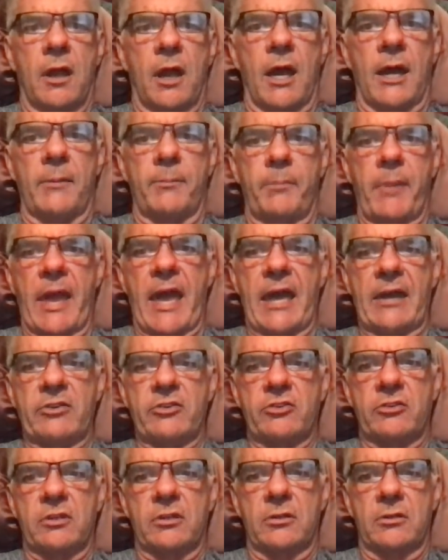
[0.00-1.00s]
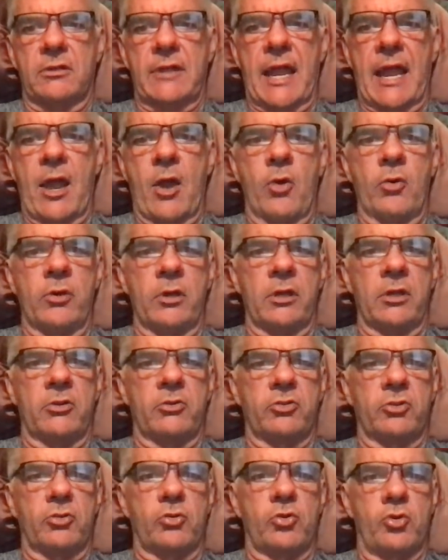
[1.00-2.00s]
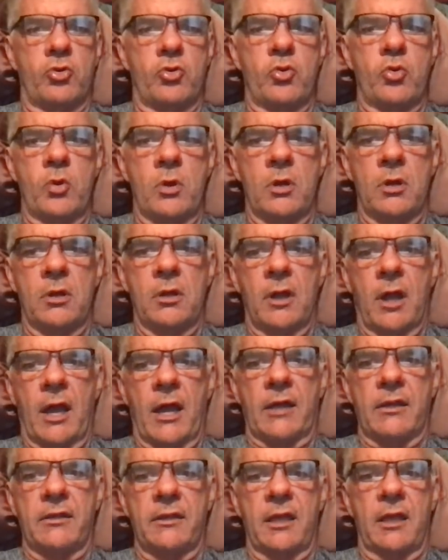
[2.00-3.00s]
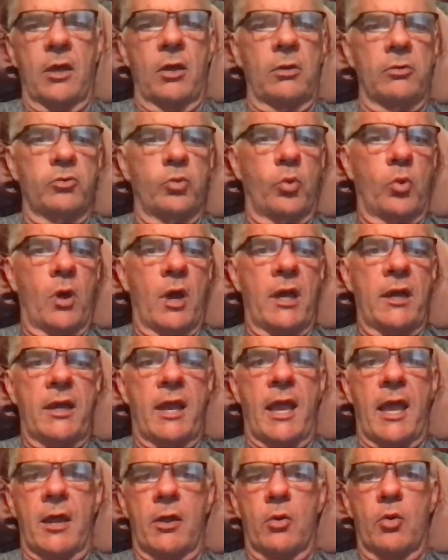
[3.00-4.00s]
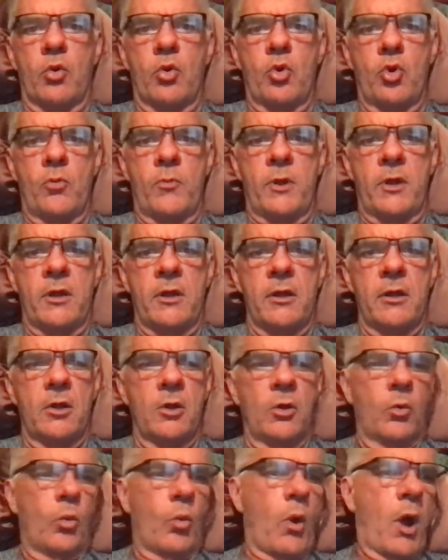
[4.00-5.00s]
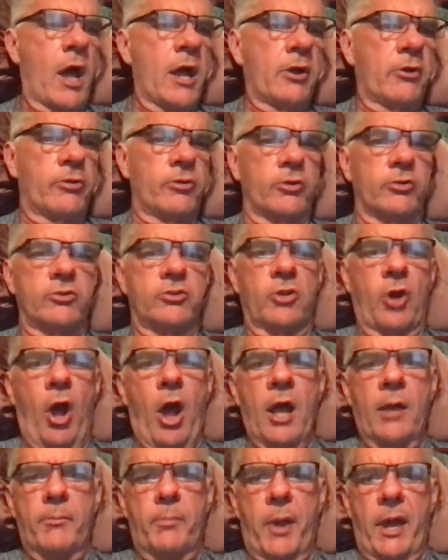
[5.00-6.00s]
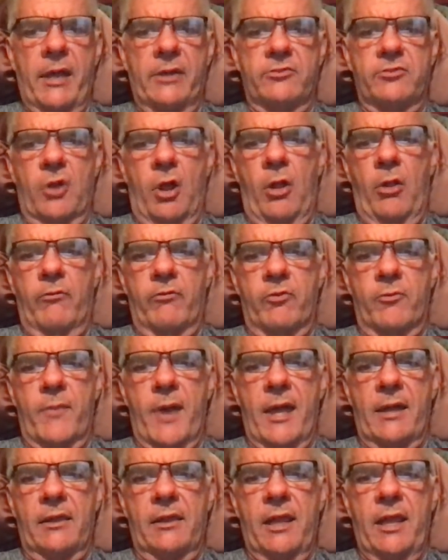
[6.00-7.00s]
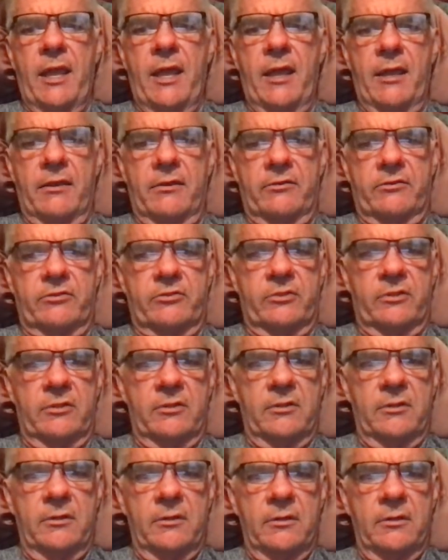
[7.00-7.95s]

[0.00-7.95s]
I bashed down into who? I yelled what at whom? Why are there dog bites all over my legs?